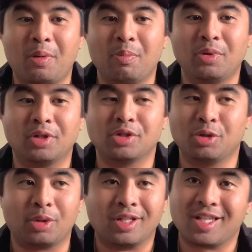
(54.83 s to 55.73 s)
because
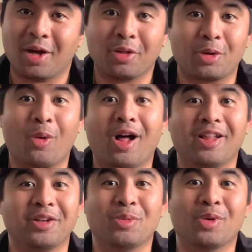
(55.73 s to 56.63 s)
you can tell the
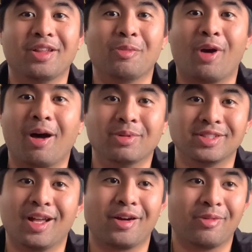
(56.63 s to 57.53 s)
quality when Rob is
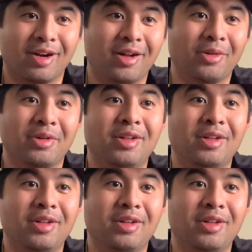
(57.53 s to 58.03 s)
not around.